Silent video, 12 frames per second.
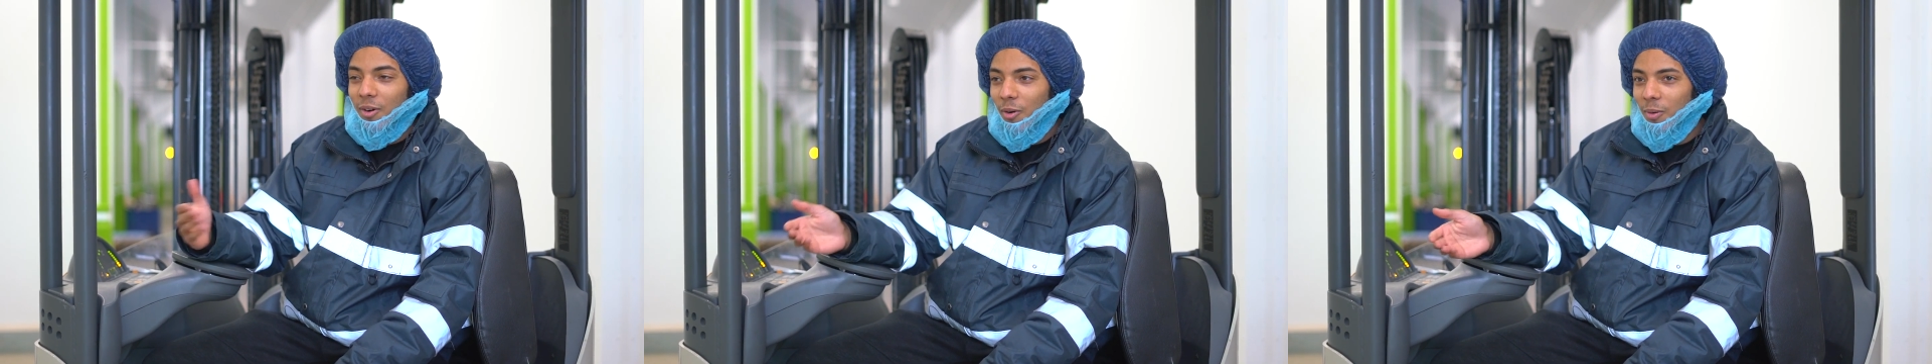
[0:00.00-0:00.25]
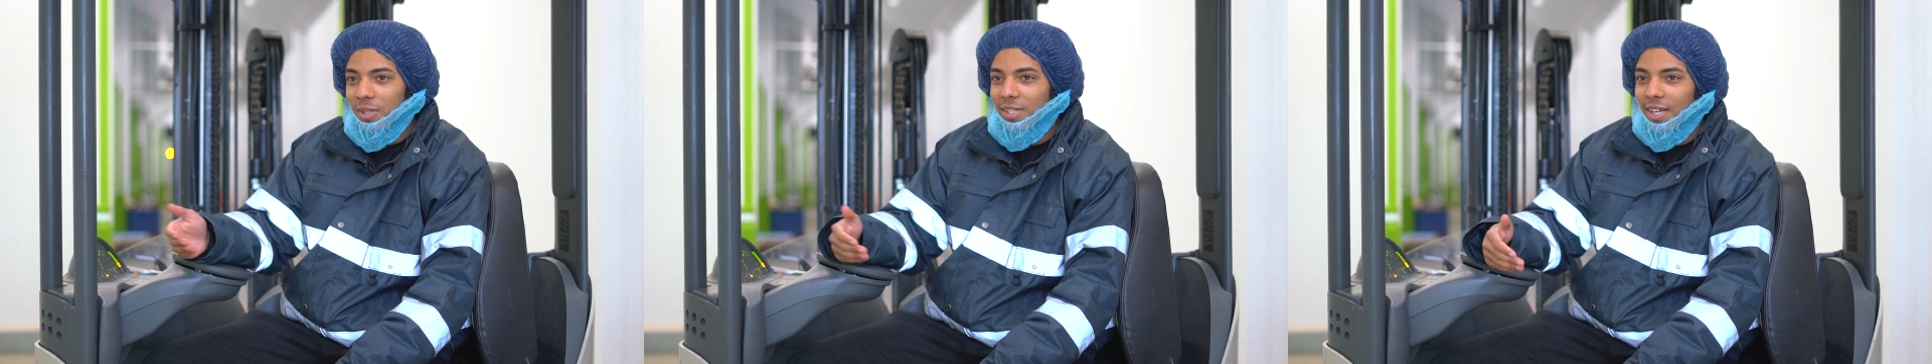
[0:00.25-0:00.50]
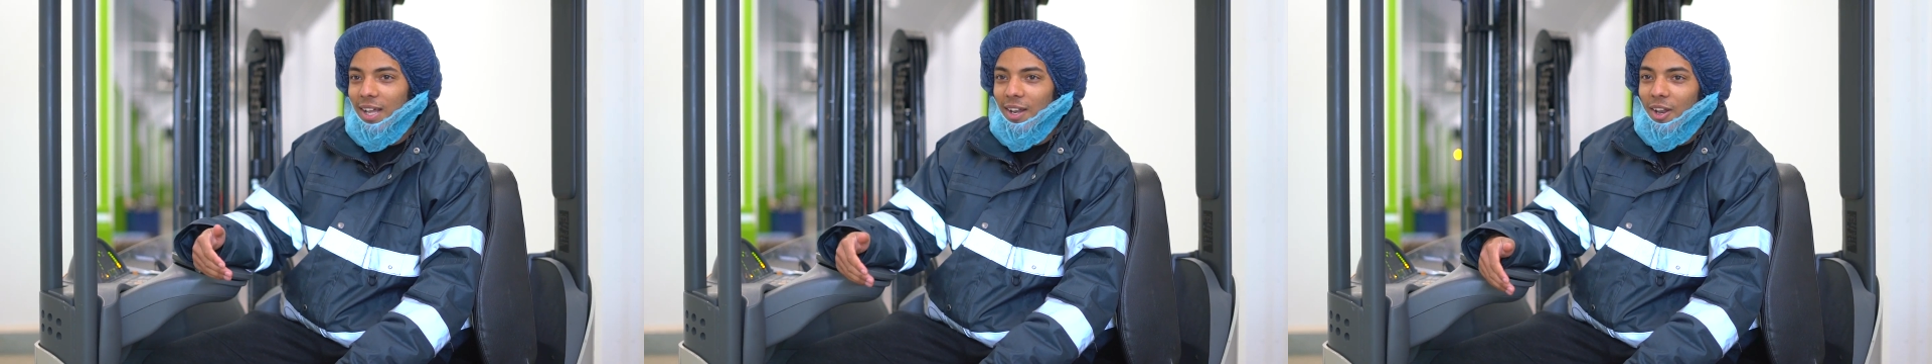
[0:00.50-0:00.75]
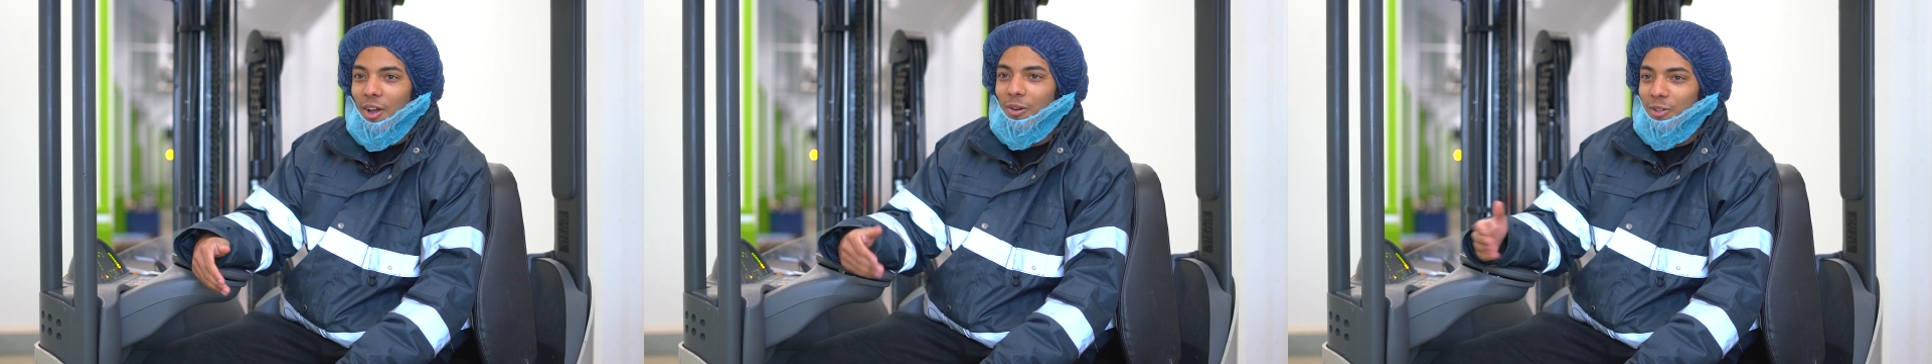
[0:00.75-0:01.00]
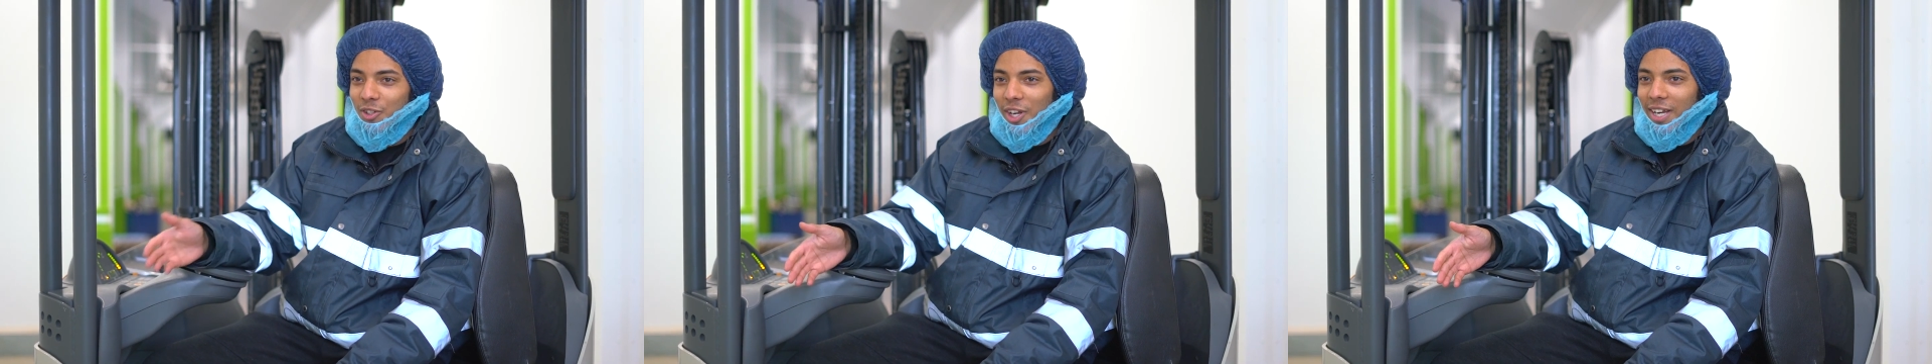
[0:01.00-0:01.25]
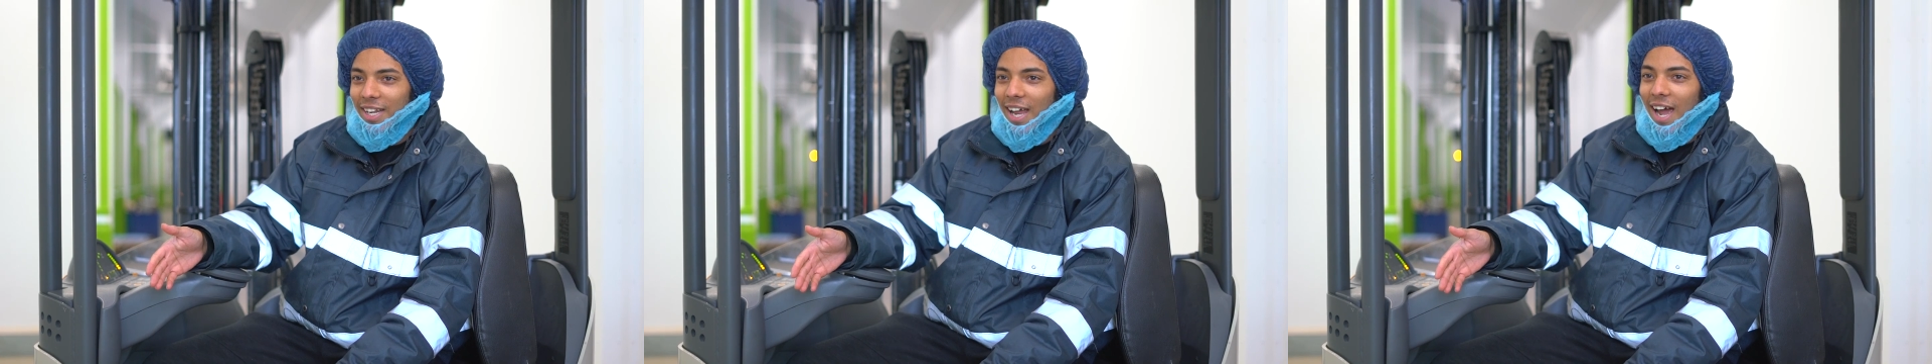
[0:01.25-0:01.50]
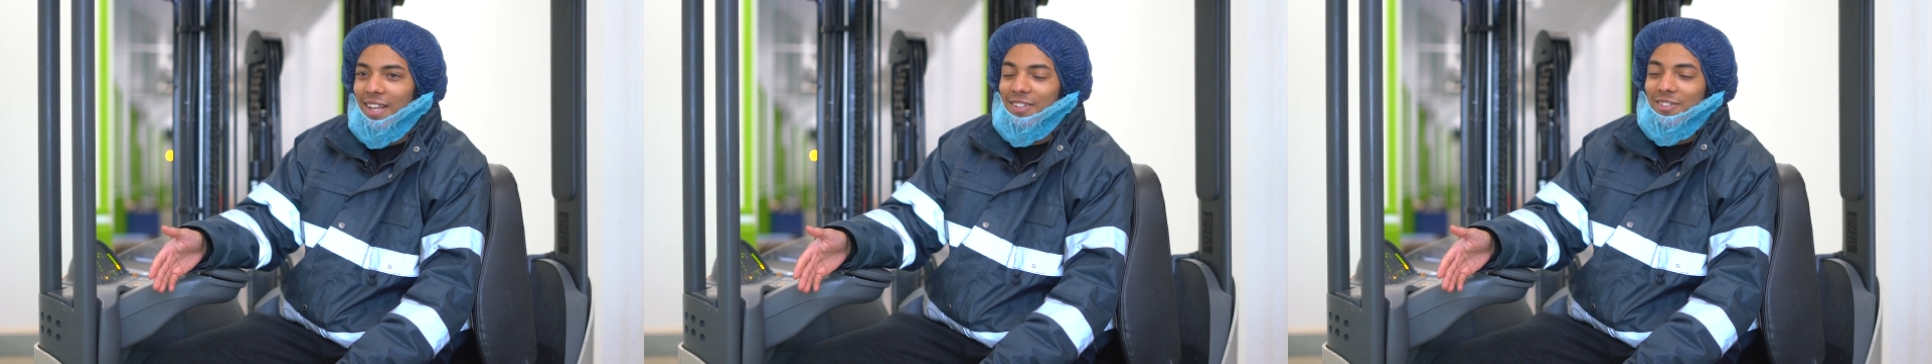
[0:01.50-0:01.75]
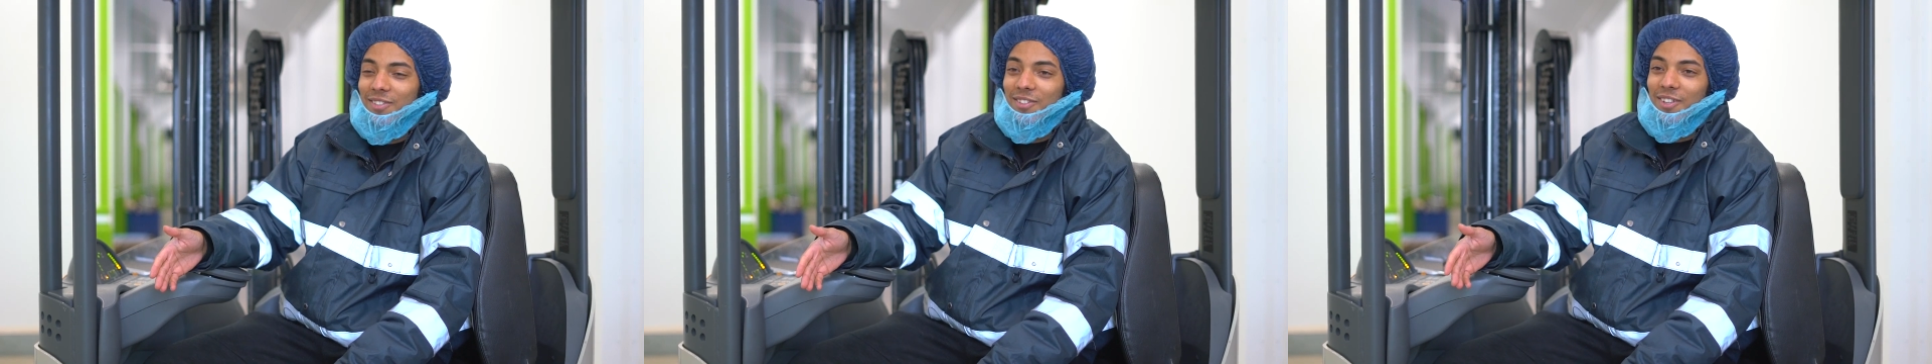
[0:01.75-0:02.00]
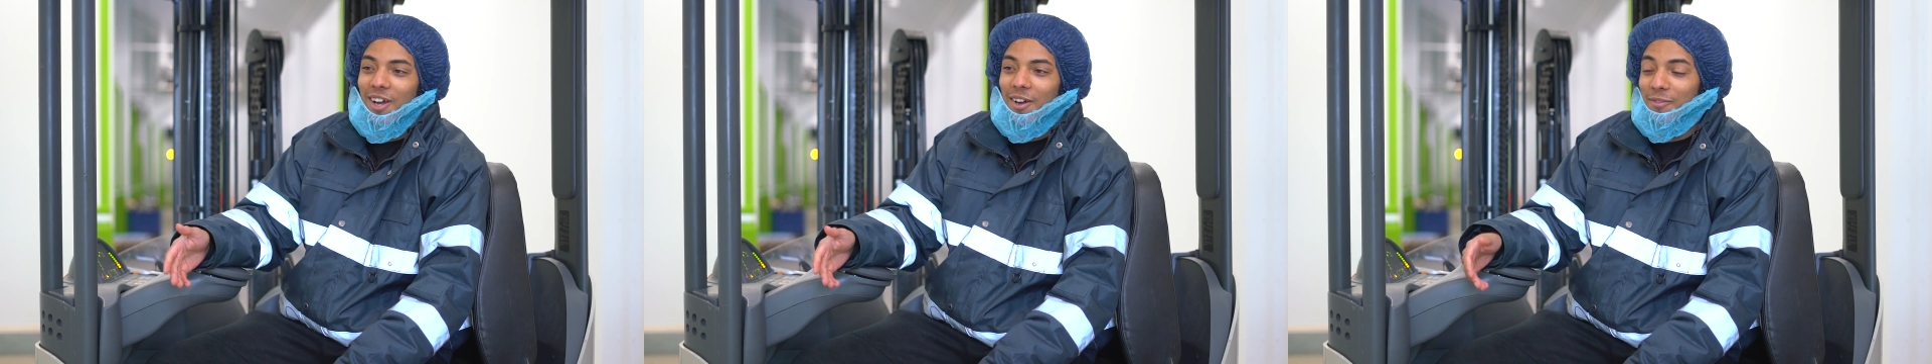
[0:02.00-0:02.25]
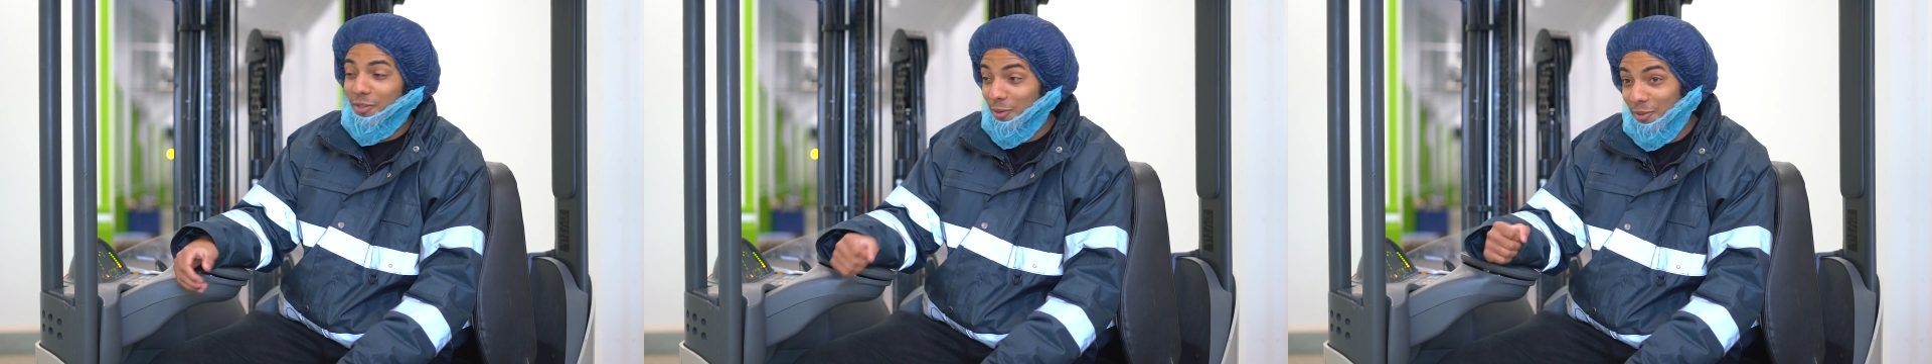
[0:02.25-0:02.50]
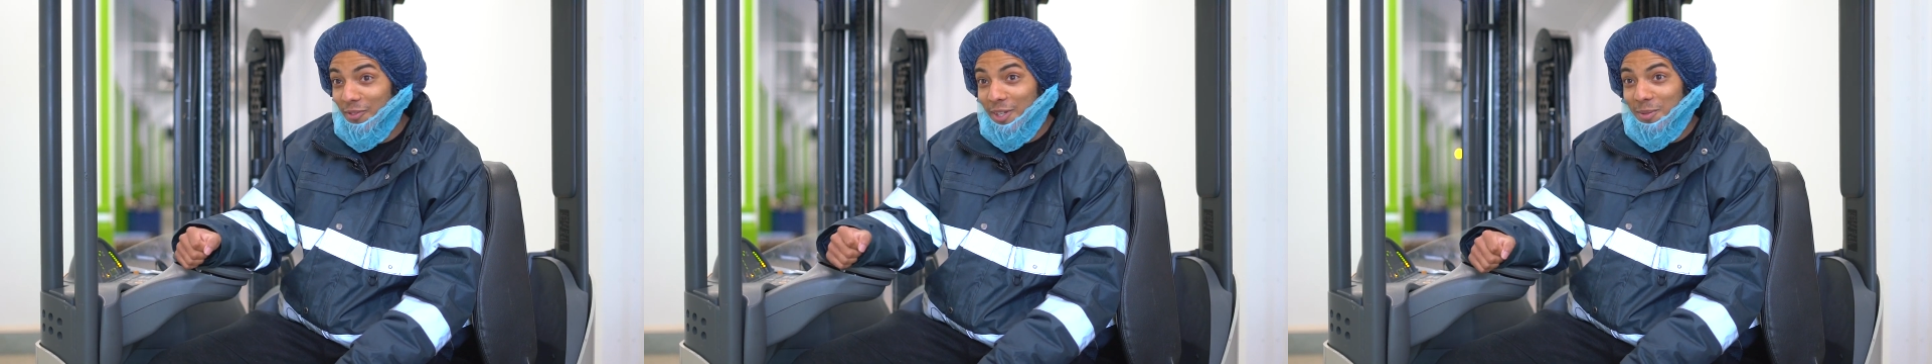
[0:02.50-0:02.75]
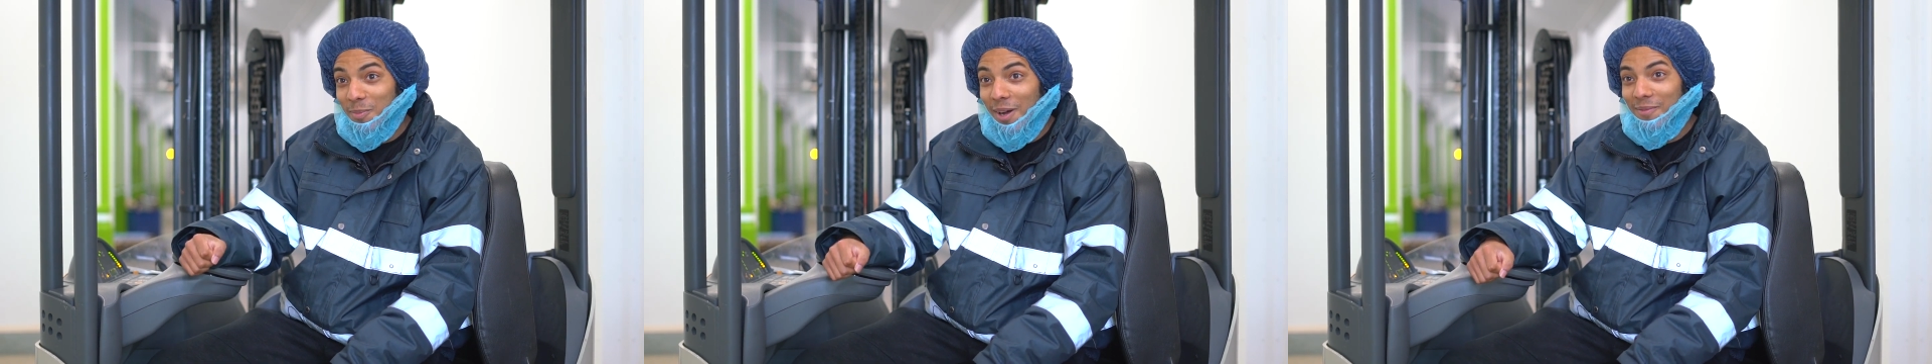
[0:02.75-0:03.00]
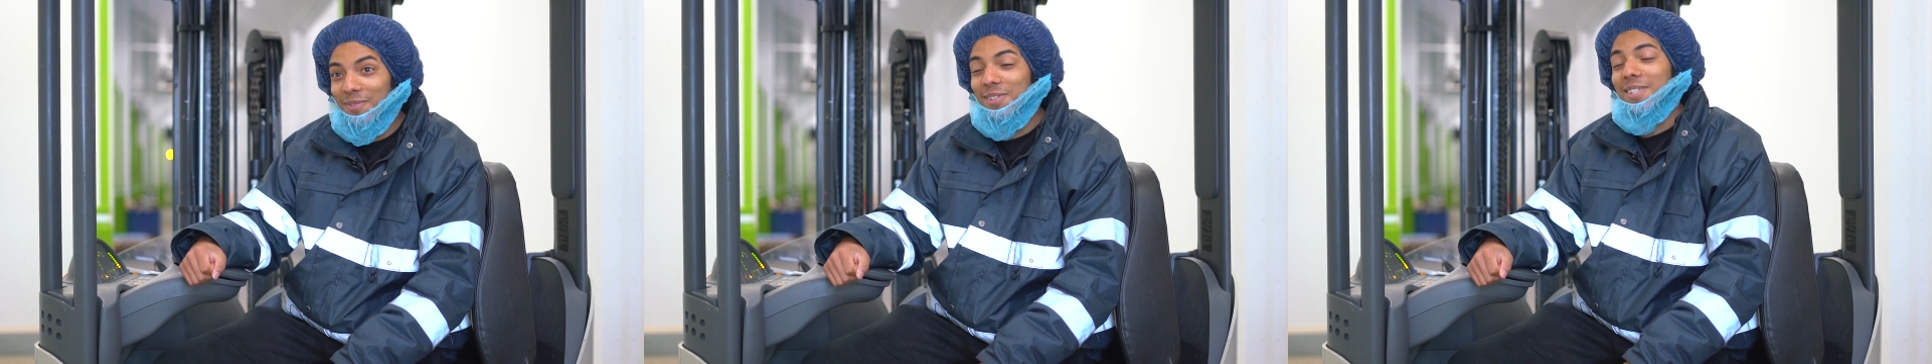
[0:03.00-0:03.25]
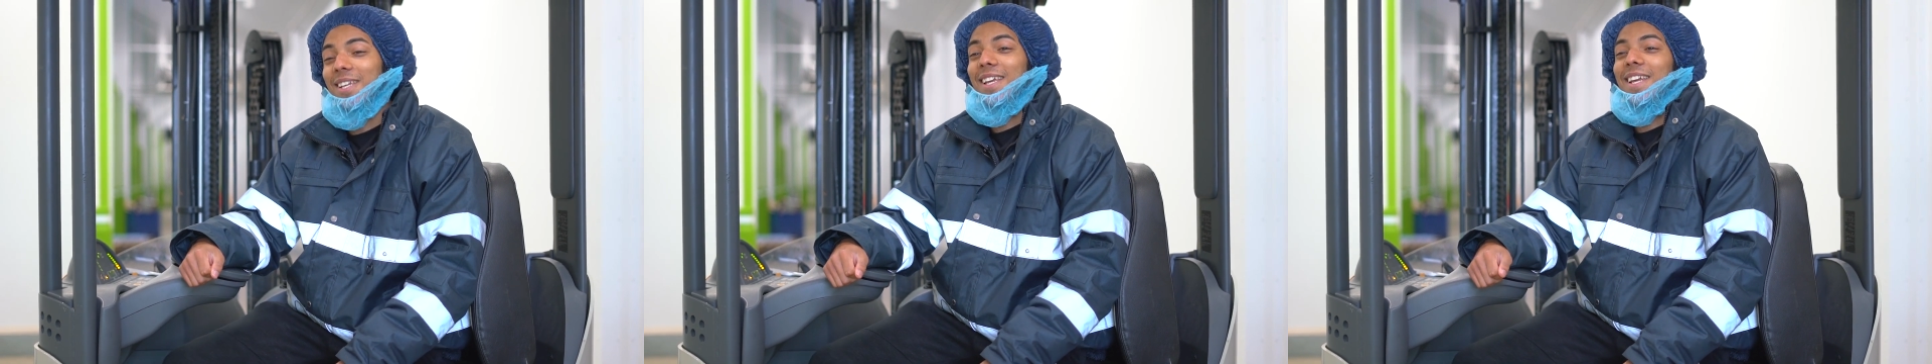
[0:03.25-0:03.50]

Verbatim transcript: always saying hello, shaking hands and stuff, doing fist bumps.